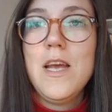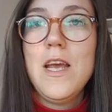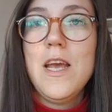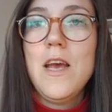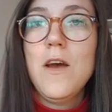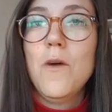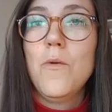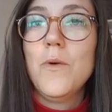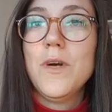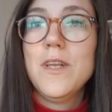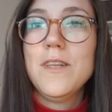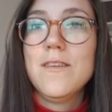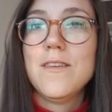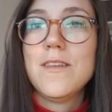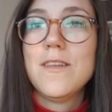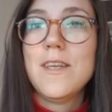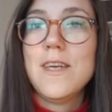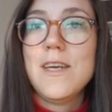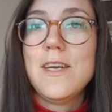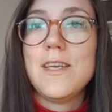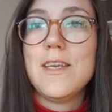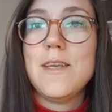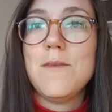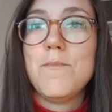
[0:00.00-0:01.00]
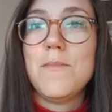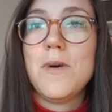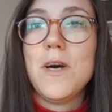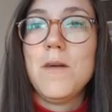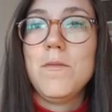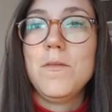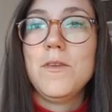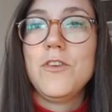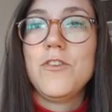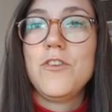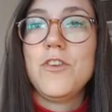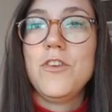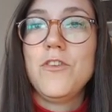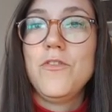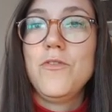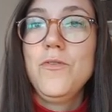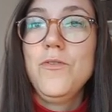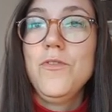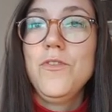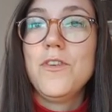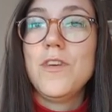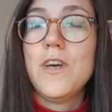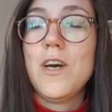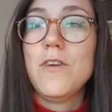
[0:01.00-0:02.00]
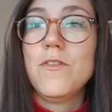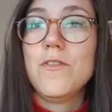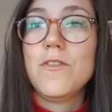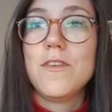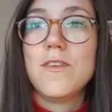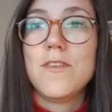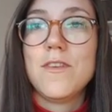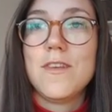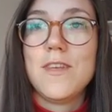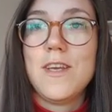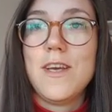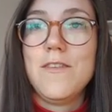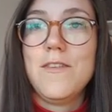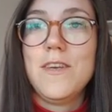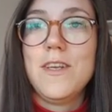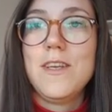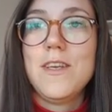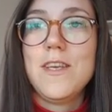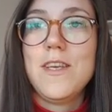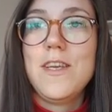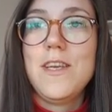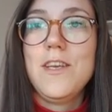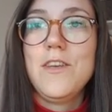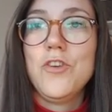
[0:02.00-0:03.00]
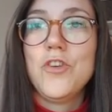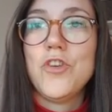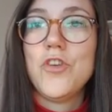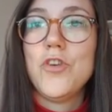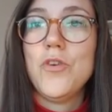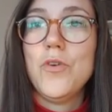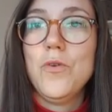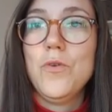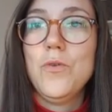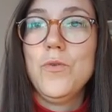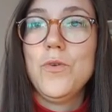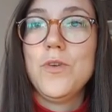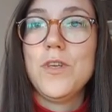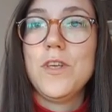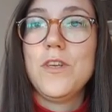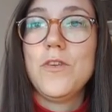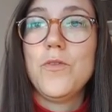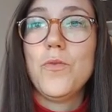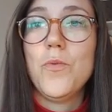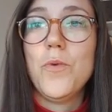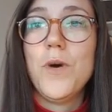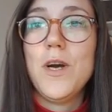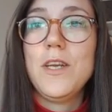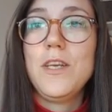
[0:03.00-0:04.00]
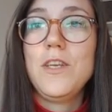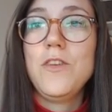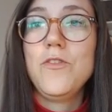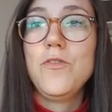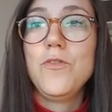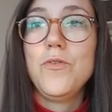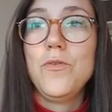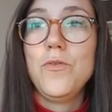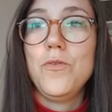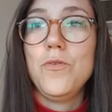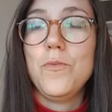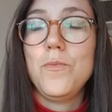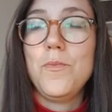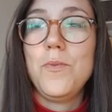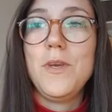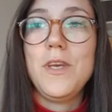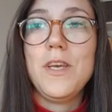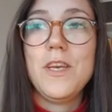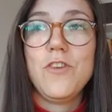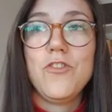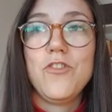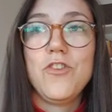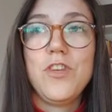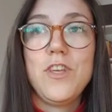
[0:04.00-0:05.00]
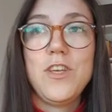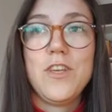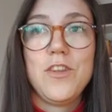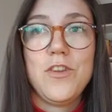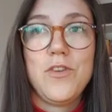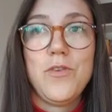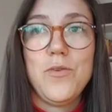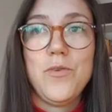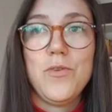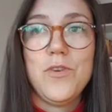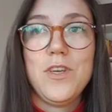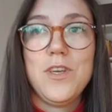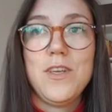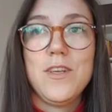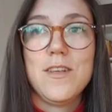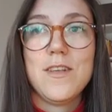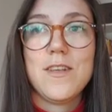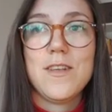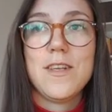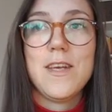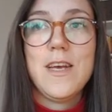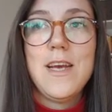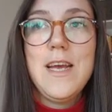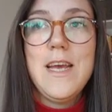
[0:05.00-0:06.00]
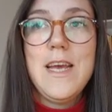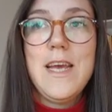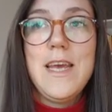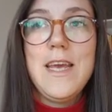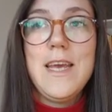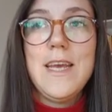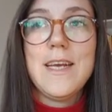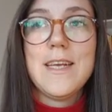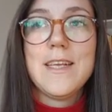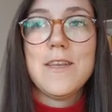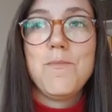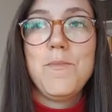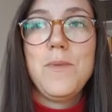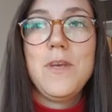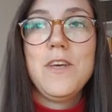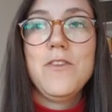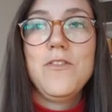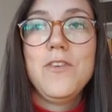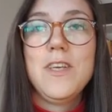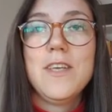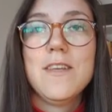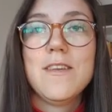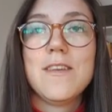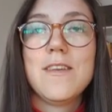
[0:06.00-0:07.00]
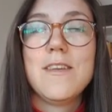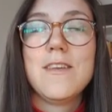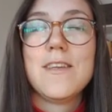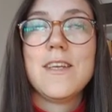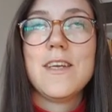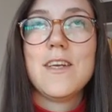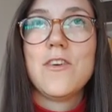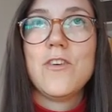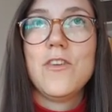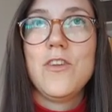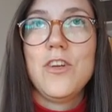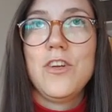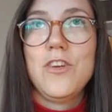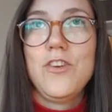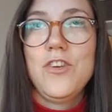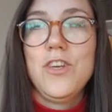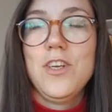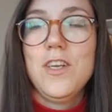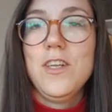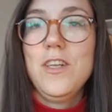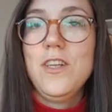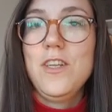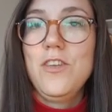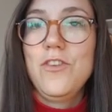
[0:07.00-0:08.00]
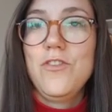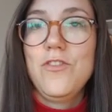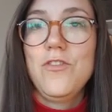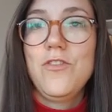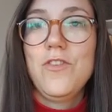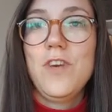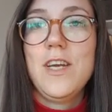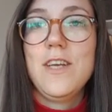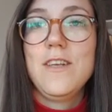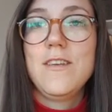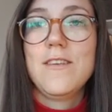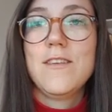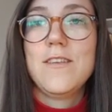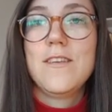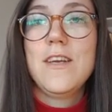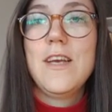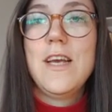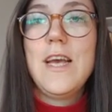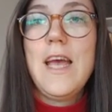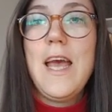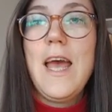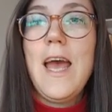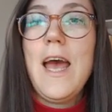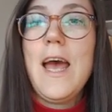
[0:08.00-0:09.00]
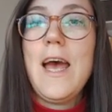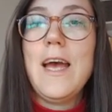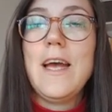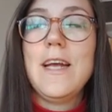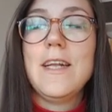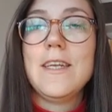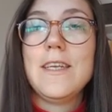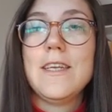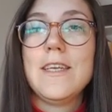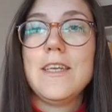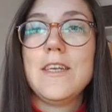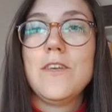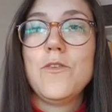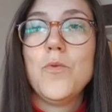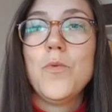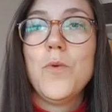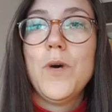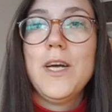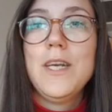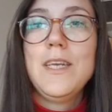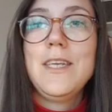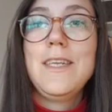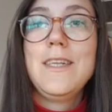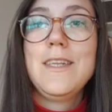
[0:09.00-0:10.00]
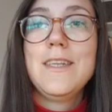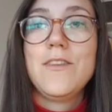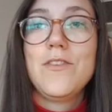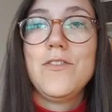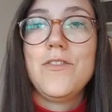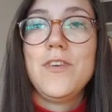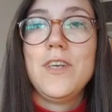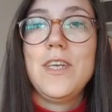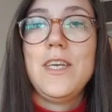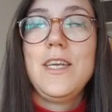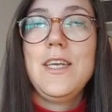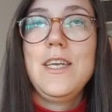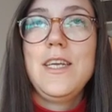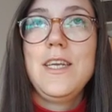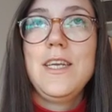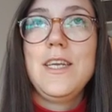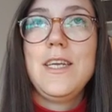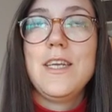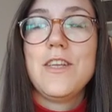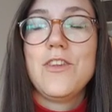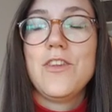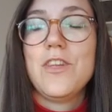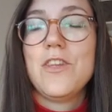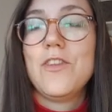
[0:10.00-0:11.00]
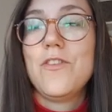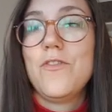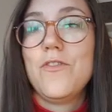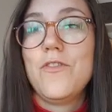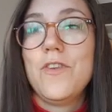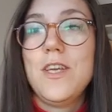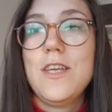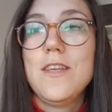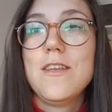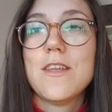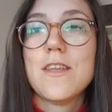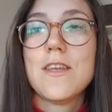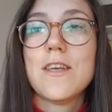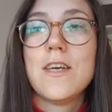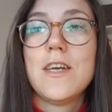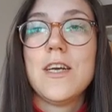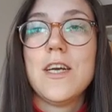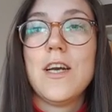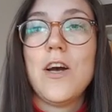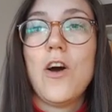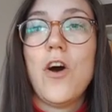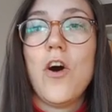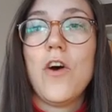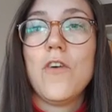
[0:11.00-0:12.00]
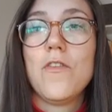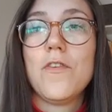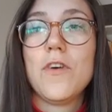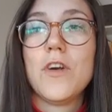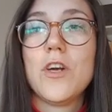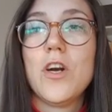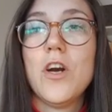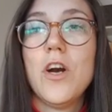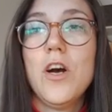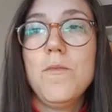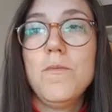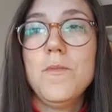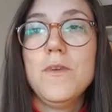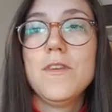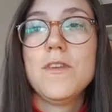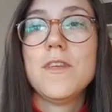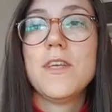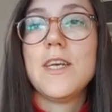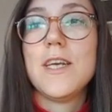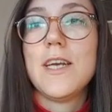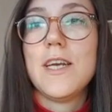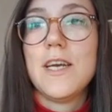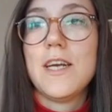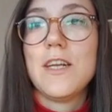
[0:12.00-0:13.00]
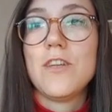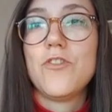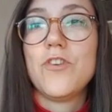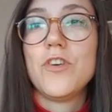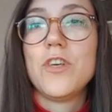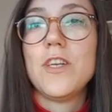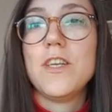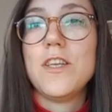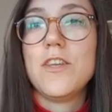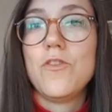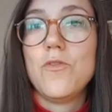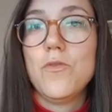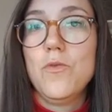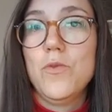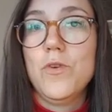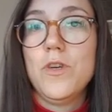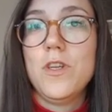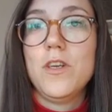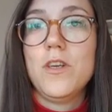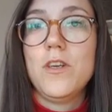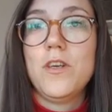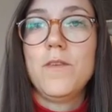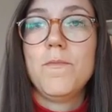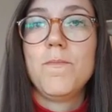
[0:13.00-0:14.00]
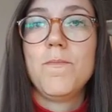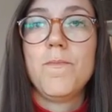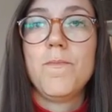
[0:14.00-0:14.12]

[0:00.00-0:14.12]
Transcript: One study published in 2017 showed that 1 in 2 PhD students experiences psychological distress and that 1 in 3 is at risk of a common psychiatric disorder.